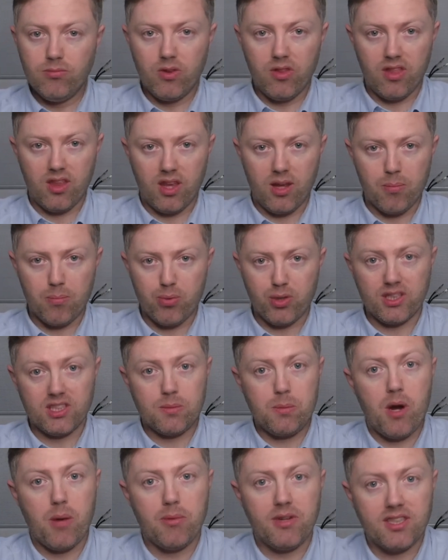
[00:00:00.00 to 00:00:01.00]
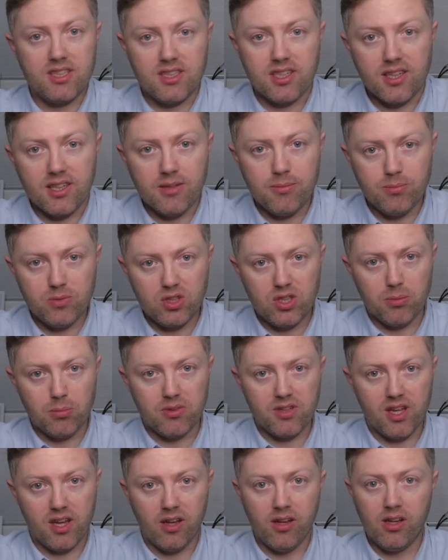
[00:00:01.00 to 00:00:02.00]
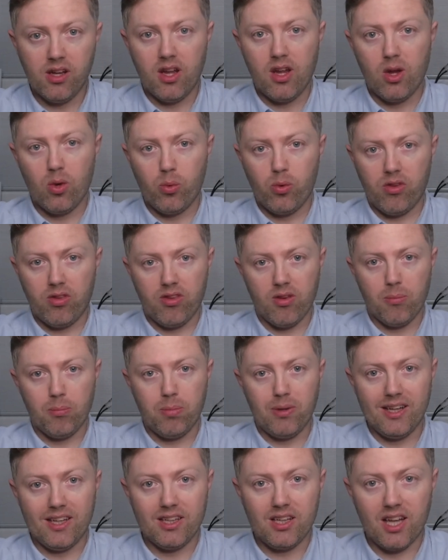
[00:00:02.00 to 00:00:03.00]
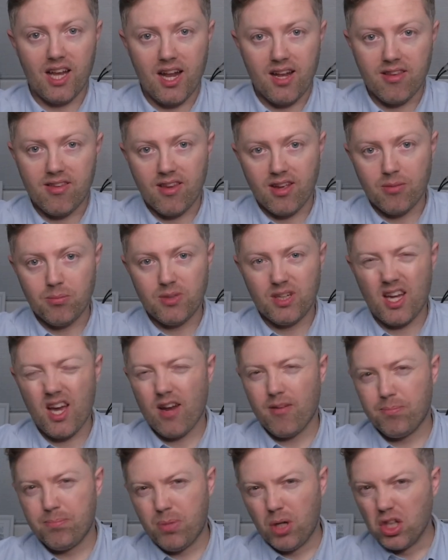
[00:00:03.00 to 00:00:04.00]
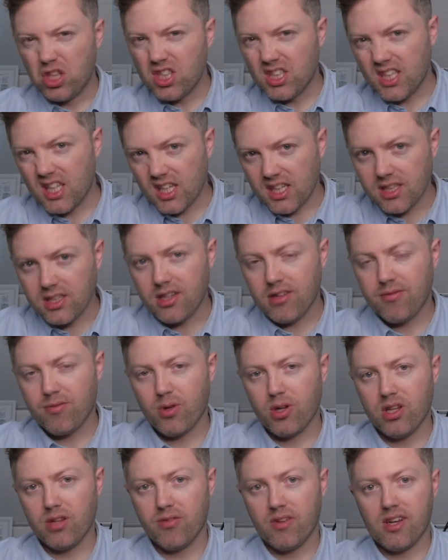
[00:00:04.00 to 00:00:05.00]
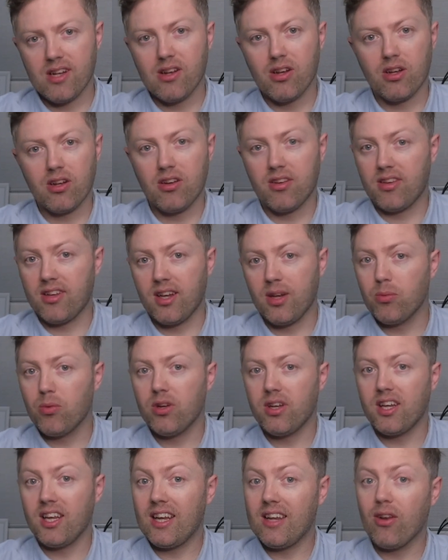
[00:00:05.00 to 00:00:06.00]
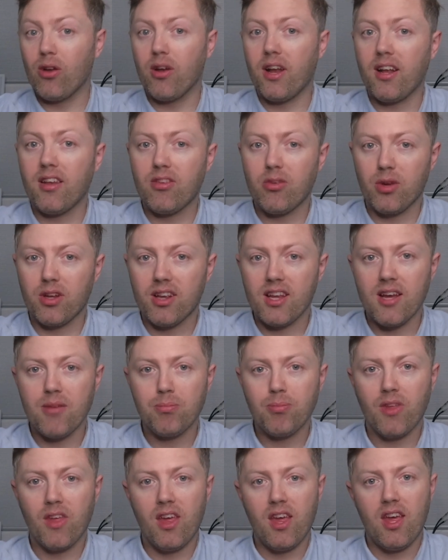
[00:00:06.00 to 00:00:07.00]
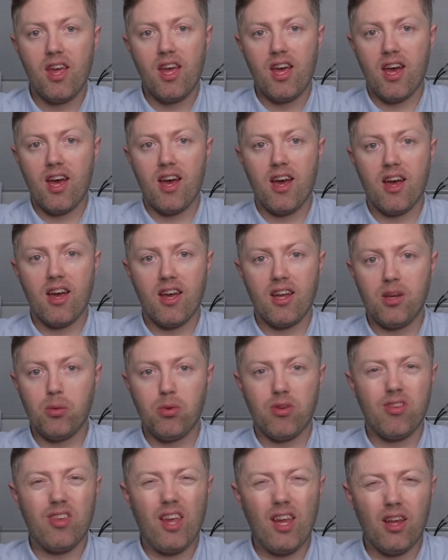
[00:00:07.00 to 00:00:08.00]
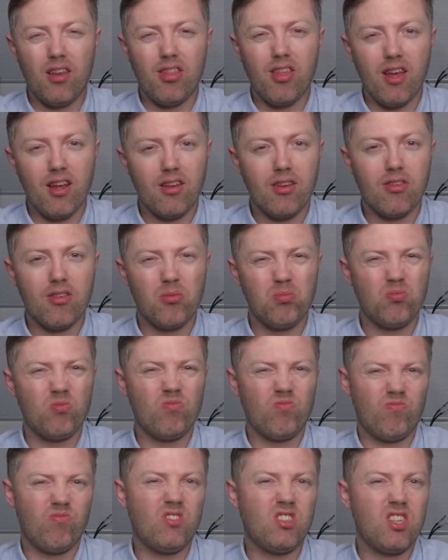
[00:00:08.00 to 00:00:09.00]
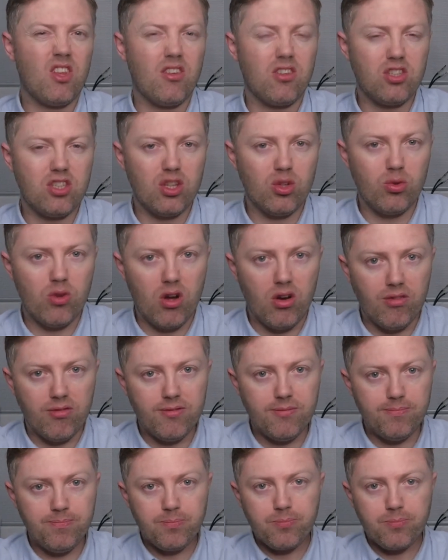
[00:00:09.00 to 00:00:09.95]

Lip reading: the British Prime Minister jumped in with some political answer. He kind of butted in front of Elon because he didn't want Elon answering that. And he was saying things to the tune of,